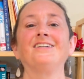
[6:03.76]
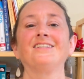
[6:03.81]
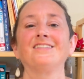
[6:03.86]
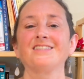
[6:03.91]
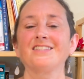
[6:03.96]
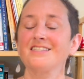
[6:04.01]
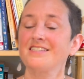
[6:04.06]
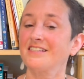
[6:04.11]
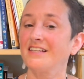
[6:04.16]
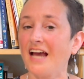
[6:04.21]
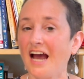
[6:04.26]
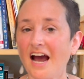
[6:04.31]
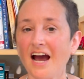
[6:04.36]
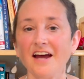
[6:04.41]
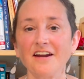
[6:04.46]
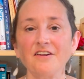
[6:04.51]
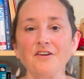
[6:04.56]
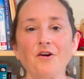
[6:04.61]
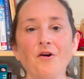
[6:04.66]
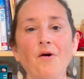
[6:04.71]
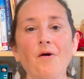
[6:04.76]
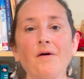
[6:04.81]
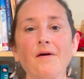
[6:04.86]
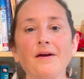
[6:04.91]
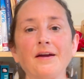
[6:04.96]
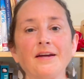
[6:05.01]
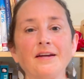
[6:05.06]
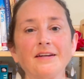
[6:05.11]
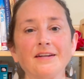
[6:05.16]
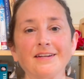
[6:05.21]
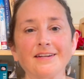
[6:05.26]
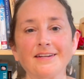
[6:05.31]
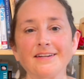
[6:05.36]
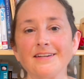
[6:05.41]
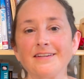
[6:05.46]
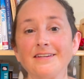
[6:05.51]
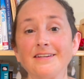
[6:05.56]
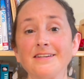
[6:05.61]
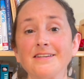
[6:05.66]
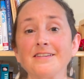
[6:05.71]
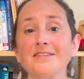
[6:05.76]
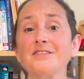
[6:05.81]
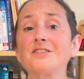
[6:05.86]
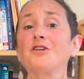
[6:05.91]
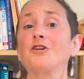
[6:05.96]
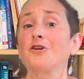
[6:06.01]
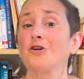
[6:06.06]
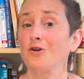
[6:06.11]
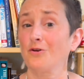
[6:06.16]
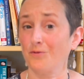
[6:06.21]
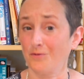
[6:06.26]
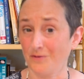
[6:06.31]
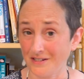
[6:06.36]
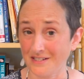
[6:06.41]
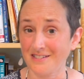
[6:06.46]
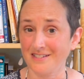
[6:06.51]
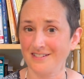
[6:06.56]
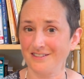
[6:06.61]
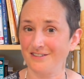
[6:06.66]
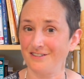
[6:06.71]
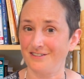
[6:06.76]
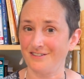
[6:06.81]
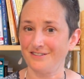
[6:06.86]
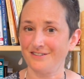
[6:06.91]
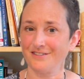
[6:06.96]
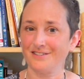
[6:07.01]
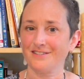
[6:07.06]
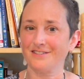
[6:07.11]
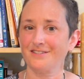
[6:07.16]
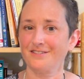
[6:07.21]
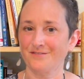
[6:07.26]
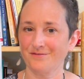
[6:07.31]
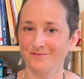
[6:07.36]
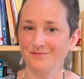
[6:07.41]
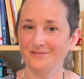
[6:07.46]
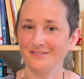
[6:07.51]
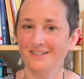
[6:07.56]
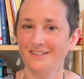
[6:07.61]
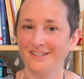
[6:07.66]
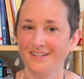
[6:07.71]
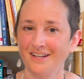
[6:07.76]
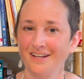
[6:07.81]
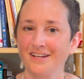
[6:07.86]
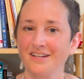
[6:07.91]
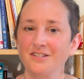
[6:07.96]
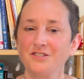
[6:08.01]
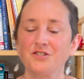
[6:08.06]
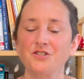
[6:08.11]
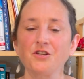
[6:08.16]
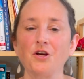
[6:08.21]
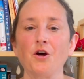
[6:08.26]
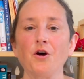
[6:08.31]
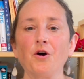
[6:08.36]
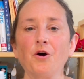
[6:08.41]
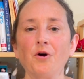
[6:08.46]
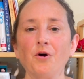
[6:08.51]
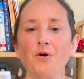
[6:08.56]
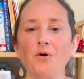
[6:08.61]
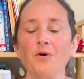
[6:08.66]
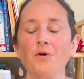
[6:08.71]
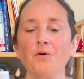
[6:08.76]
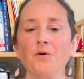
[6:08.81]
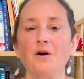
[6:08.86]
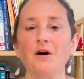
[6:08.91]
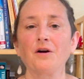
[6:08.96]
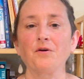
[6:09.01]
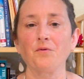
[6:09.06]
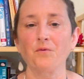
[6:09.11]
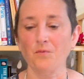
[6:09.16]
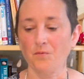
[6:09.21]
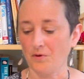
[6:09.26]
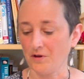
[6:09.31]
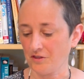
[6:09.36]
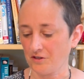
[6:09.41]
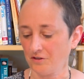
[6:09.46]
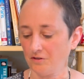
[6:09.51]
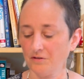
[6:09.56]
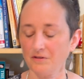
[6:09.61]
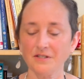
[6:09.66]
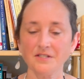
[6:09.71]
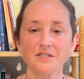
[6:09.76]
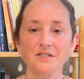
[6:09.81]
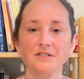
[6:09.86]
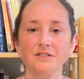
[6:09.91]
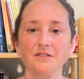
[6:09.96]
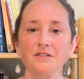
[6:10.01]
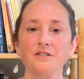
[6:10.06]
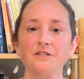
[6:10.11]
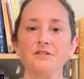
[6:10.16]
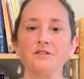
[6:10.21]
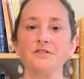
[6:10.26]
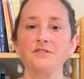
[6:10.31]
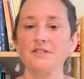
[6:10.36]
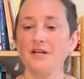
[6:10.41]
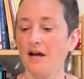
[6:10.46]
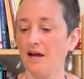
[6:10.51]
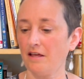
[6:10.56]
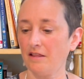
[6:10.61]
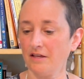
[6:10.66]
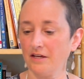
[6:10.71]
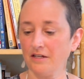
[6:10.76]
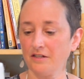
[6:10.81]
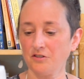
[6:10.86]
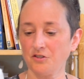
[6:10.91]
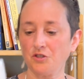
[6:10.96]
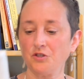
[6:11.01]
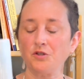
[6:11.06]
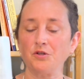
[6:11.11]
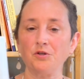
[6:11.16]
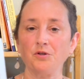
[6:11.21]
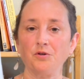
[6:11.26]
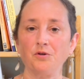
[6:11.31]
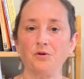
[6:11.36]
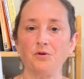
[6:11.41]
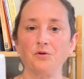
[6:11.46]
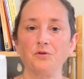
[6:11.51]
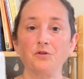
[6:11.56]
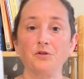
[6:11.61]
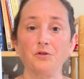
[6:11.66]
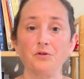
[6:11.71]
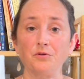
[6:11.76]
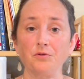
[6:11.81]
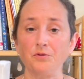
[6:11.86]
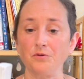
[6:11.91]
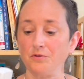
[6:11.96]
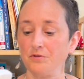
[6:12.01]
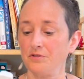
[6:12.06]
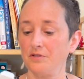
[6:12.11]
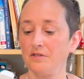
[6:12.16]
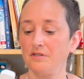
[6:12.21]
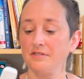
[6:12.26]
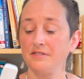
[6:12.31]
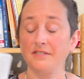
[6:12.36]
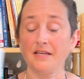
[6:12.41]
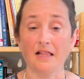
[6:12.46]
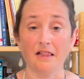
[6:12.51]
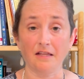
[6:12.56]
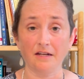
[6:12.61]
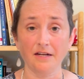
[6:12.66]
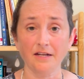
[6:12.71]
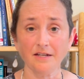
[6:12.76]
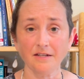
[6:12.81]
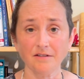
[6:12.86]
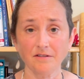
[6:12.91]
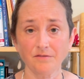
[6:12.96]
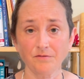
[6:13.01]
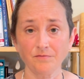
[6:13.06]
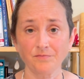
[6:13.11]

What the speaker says: This category is crystals. So with crystals, I like to use selenite